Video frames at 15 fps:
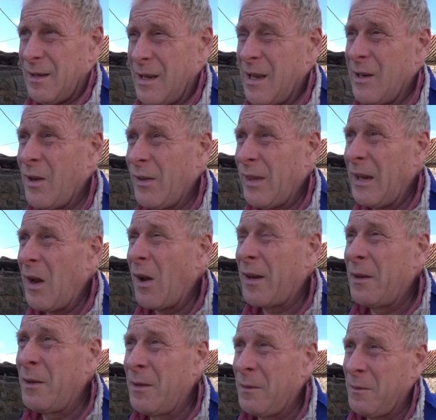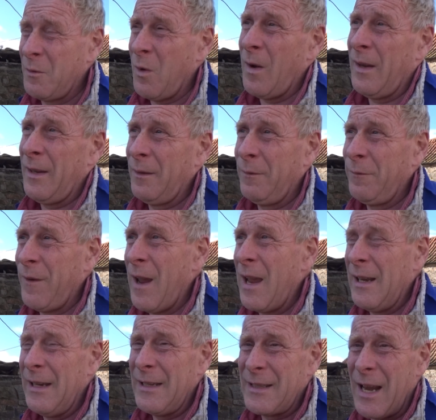and I think I can quite
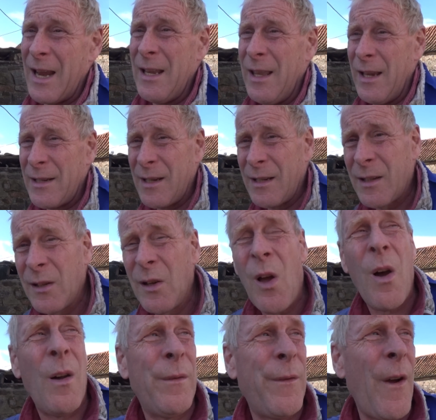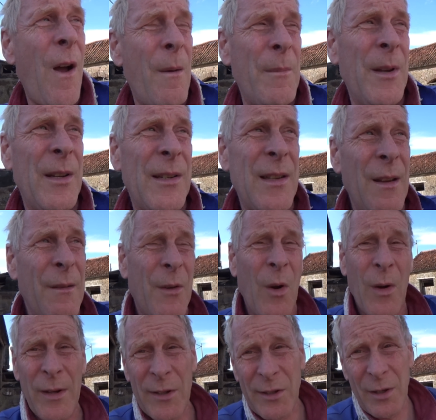fairly say this, there's a lot of farmers that have
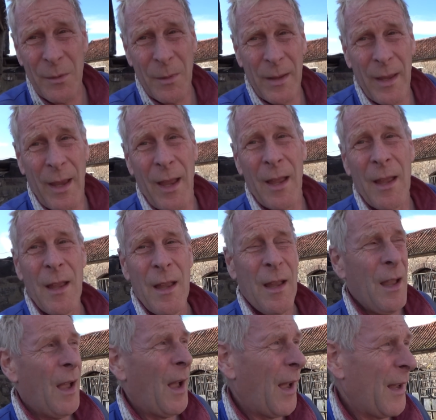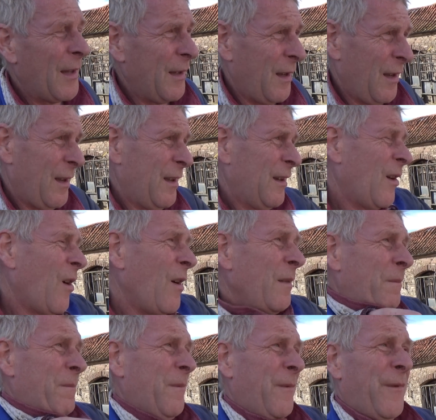got issue with it. And I
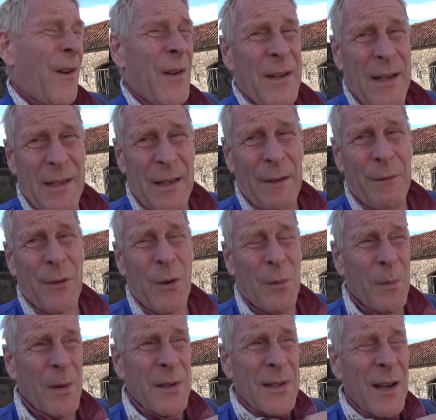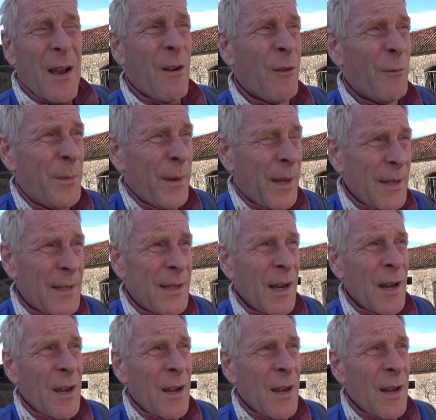find it difficult myself, because